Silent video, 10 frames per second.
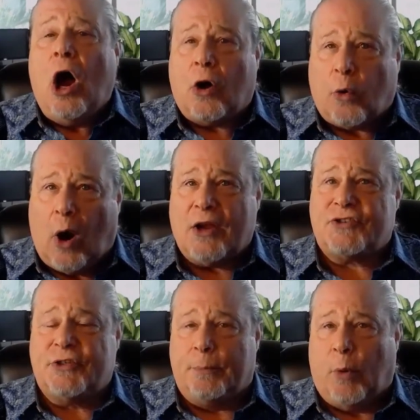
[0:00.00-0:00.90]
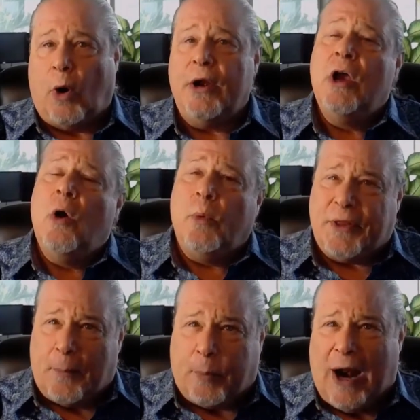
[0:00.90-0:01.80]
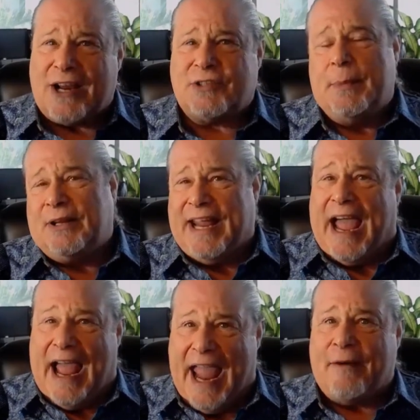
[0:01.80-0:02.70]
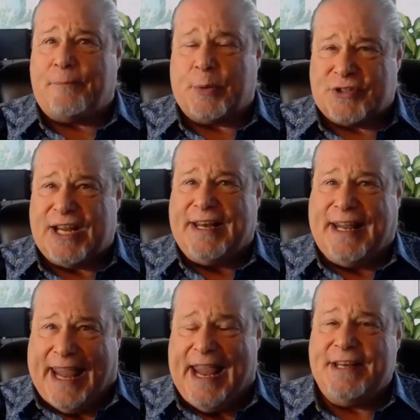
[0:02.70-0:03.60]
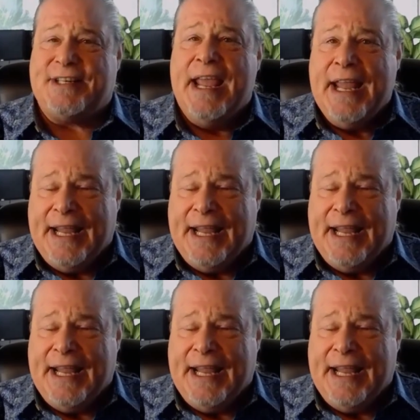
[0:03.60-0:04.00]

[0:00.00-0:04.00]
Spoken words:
across the board with approximately 0.5% gains